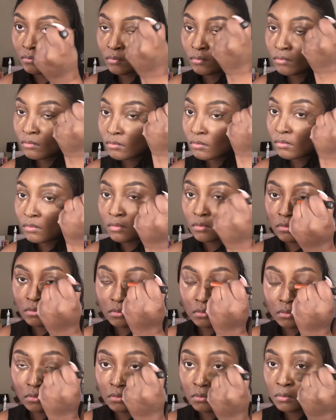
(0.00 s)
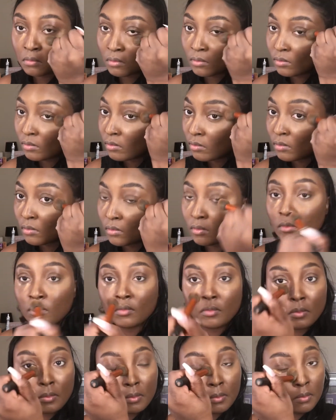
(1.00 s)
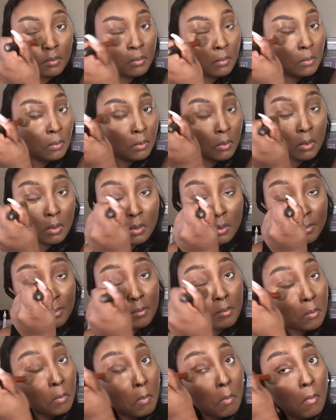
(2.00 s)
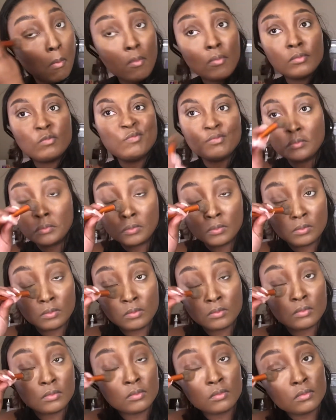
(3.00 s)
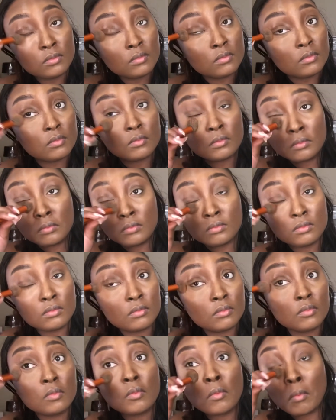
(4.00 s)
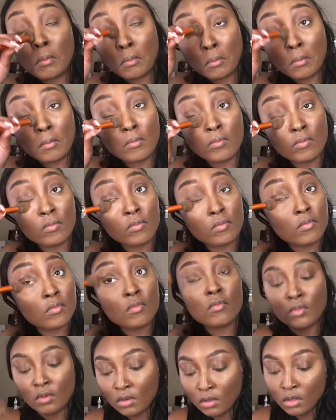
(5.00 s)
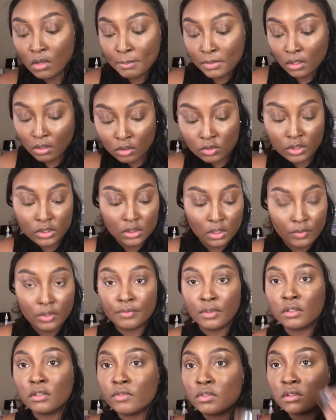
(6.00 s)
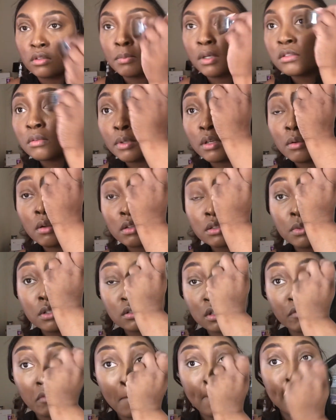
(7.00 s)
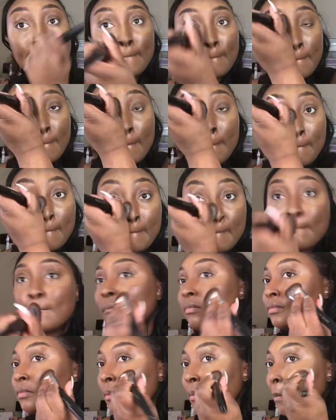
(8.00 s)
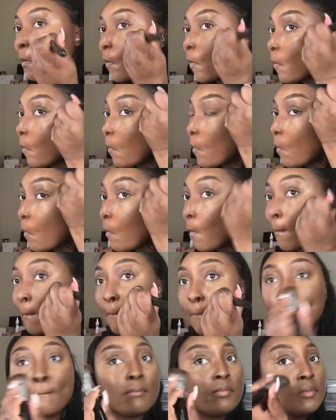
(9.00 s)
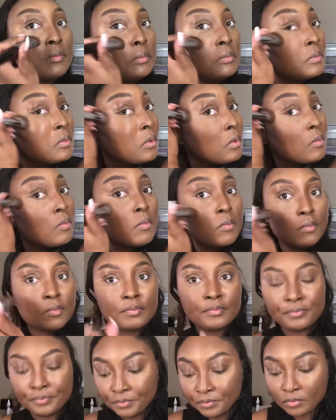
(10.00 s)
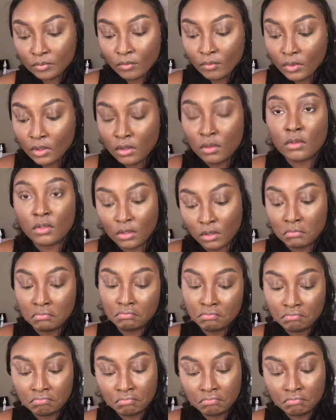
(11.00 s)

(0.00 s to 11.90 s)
already on. So just blend that in really well. Okay? Just keep blending. Okay. All right. So after you have blended till you can't blend anymore,